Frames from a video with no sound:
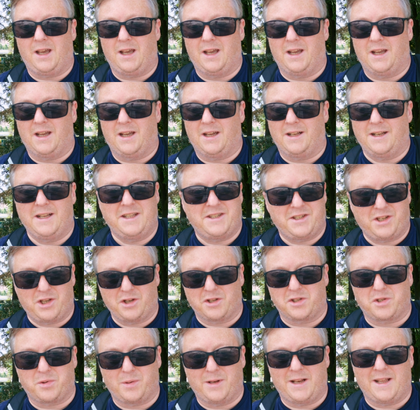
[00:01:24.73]
Uh, I need to
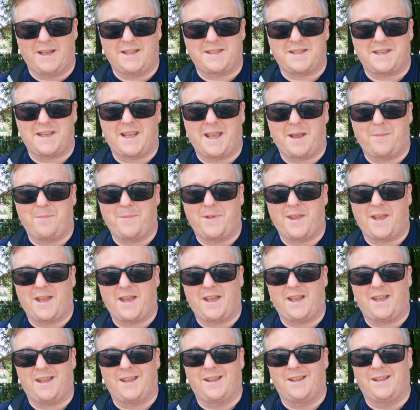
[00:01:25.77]
go to an ATM
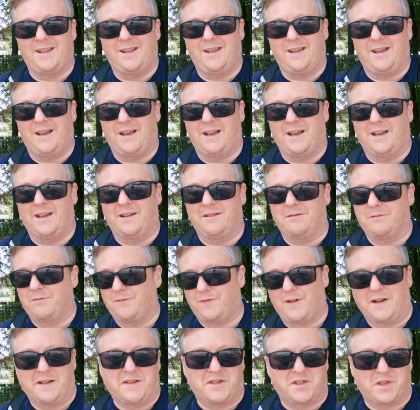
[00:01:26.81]
there and
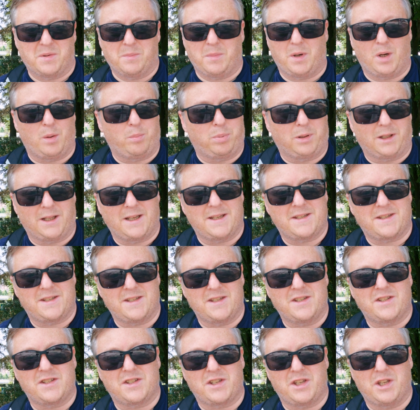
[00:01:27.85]
find some more
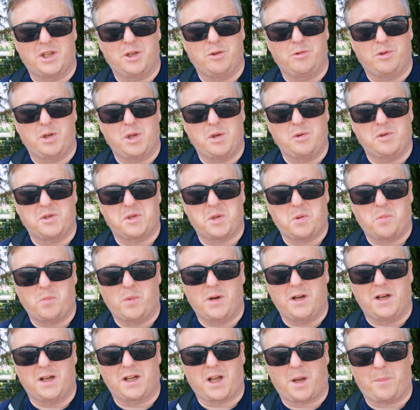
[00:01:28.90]
places to do some
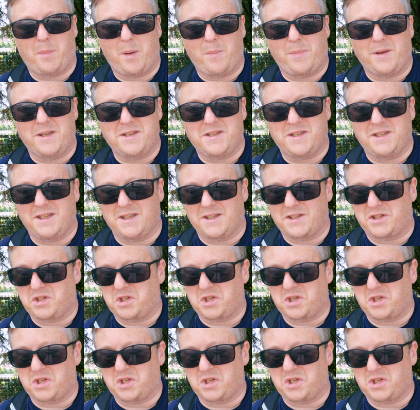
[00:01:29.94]
work on my business.